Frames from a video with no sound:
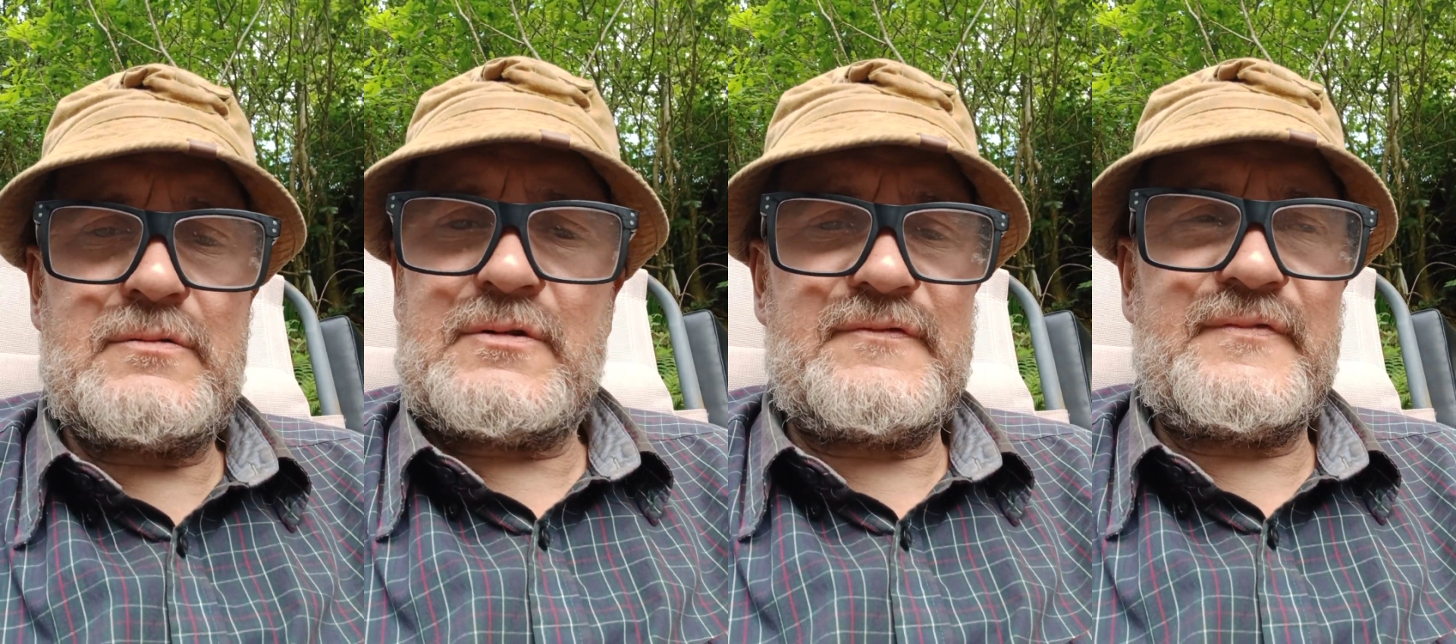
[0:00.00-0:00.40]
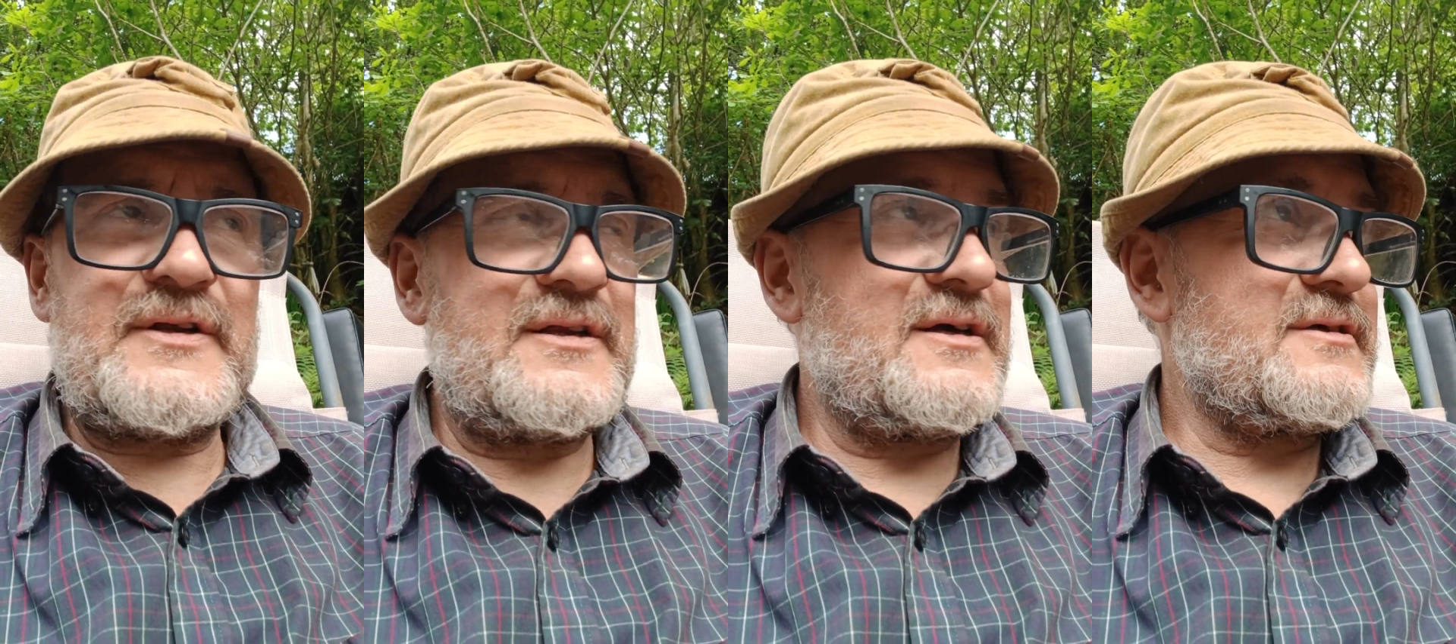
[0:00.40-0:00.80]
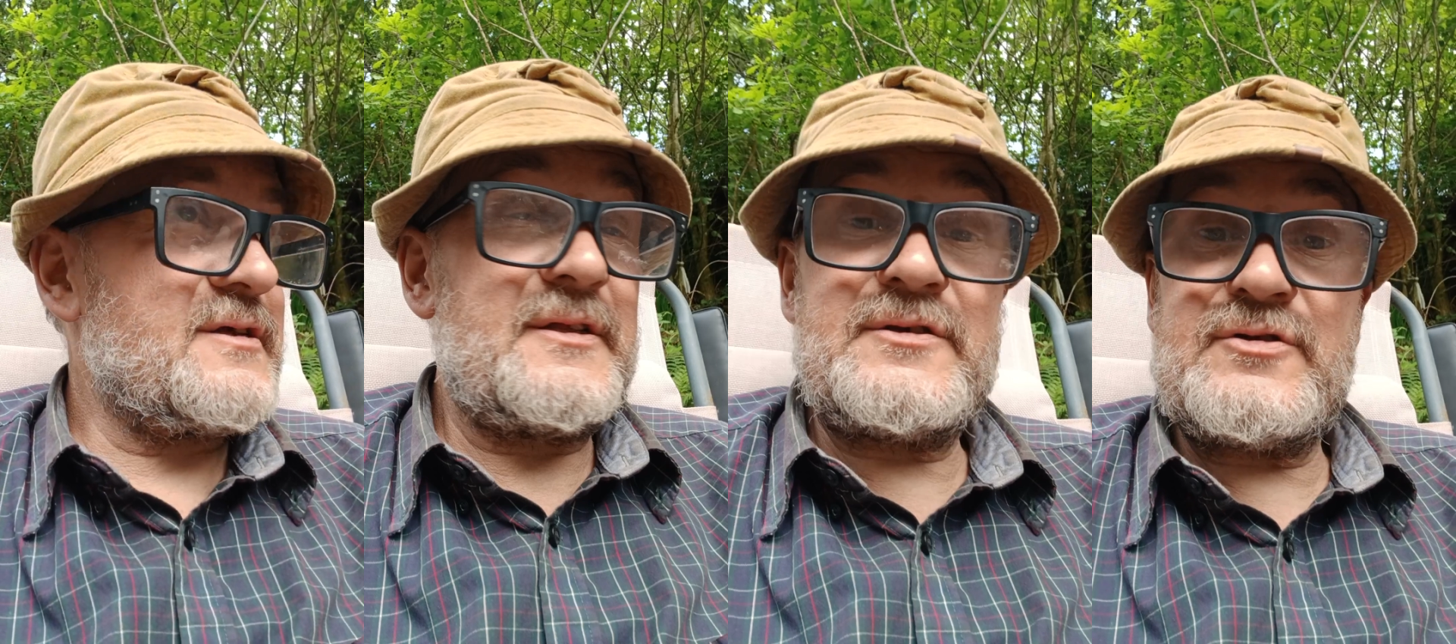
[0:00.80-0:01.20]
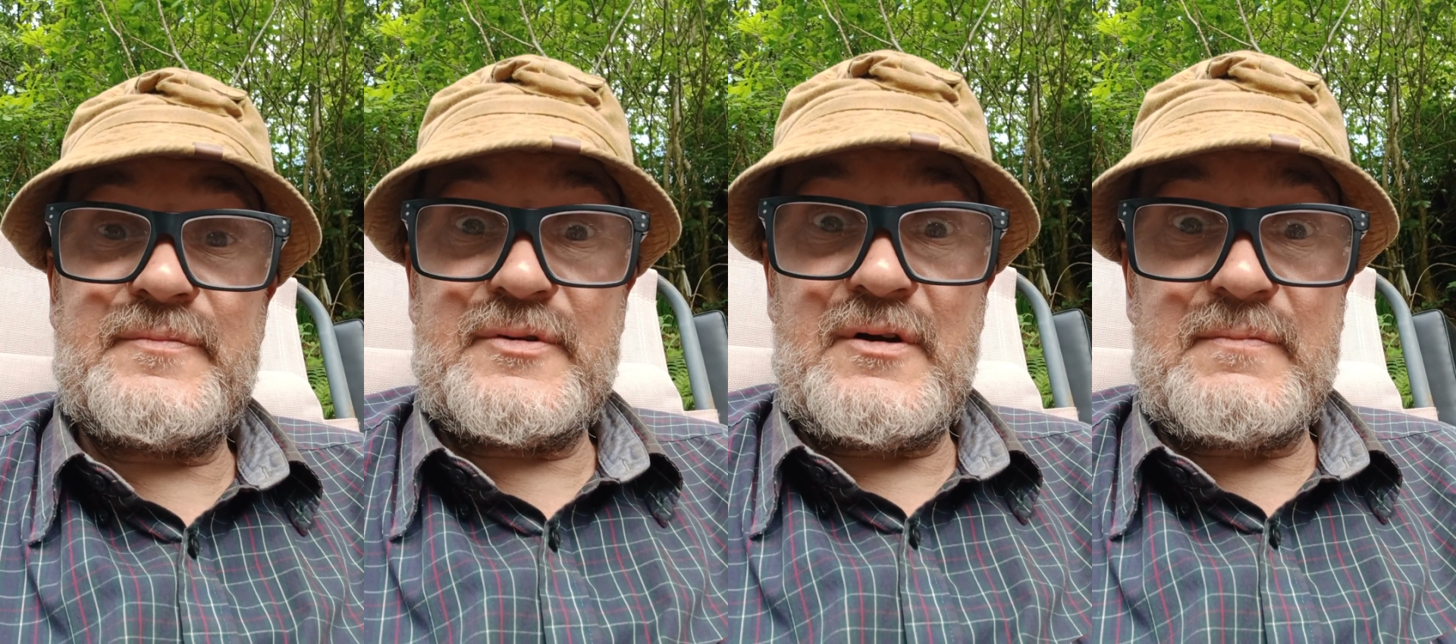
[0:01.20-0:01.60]
Not very nice. And they trip
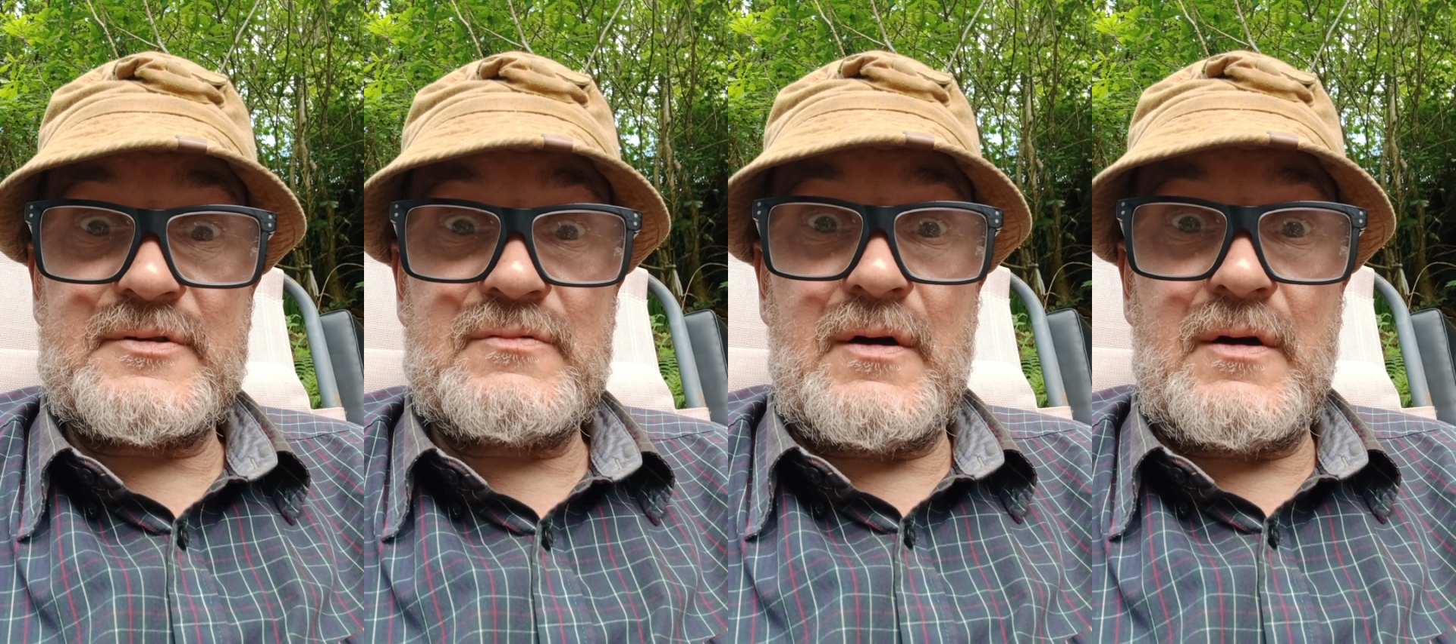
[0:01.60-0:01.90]
you up as